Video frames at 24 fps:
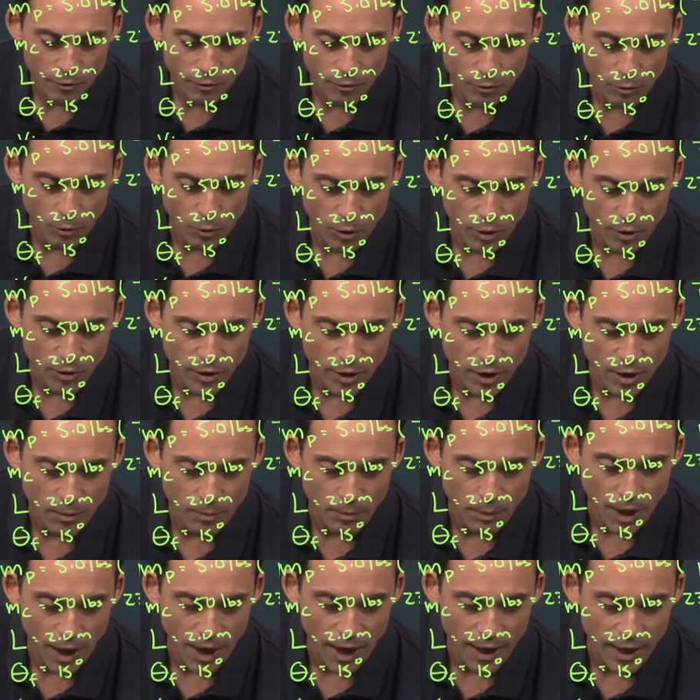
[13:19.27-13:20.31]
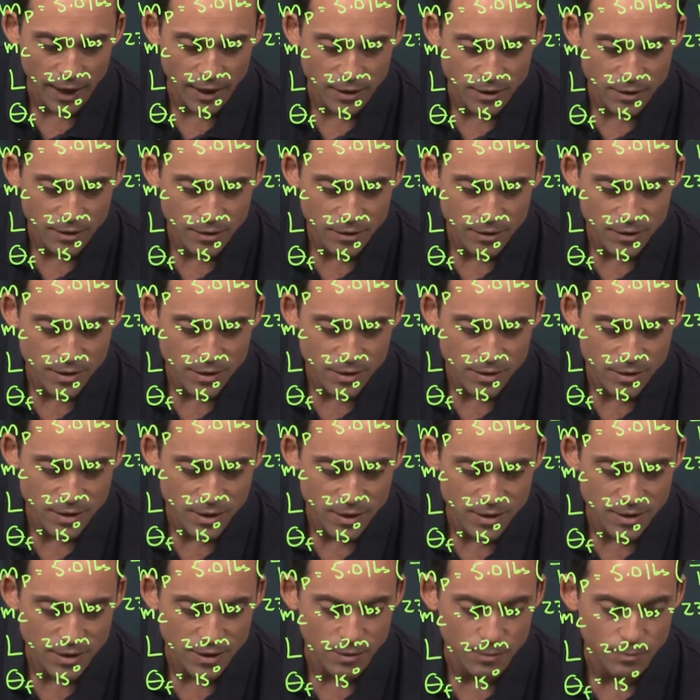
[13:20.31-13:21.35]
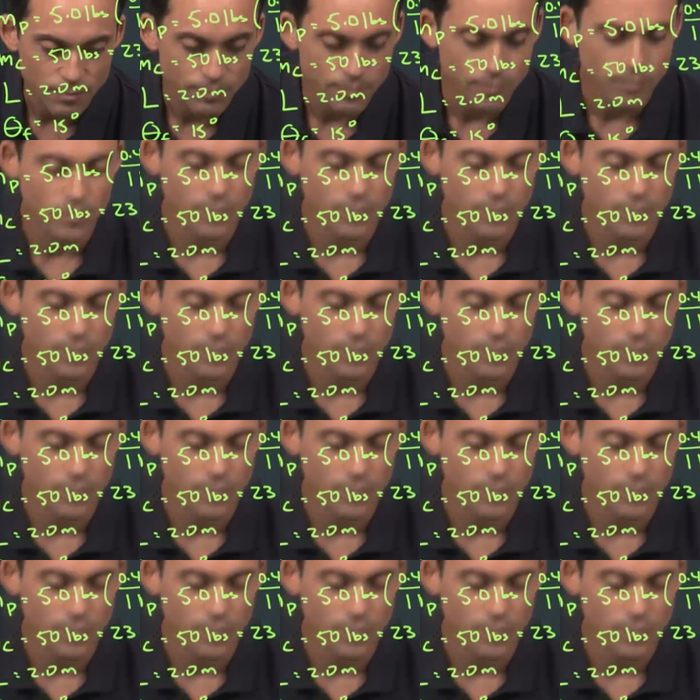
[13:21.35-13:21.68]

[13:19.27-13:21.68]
for the combined system.